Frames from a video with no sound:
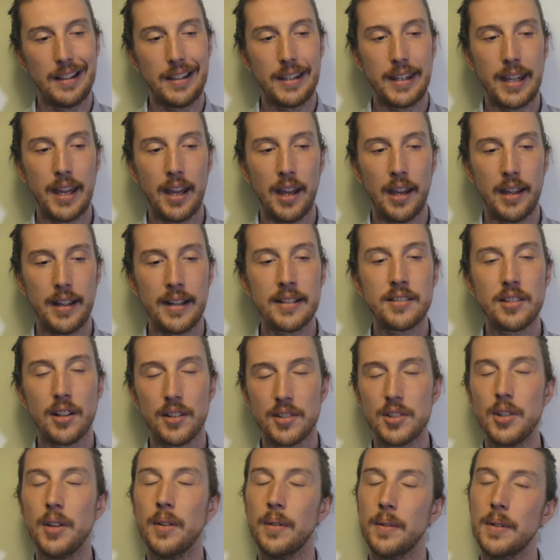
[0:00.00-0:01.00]
yeah, it's
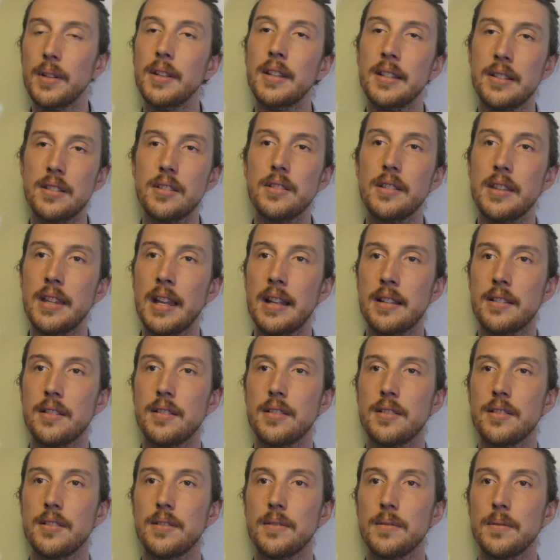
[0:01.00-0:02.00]
also,
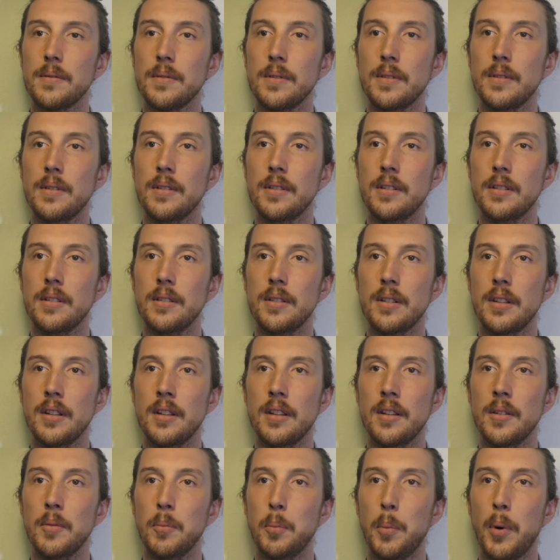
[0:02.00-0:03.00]
that's
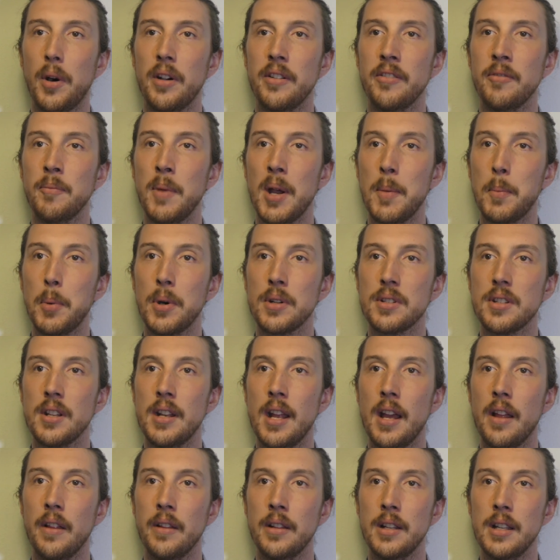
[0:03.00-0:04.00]
part of my
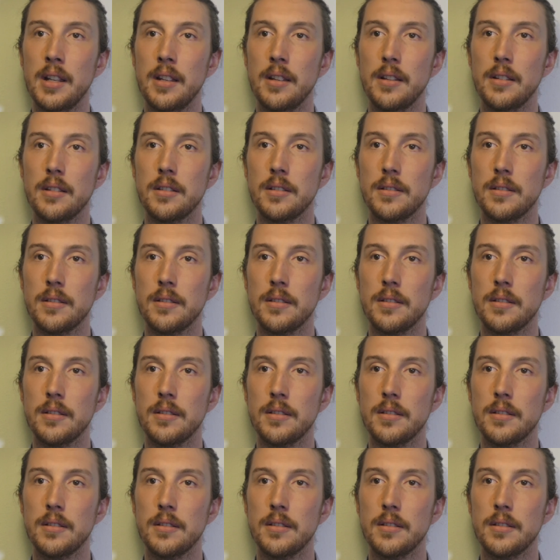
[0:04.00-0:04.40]
personality.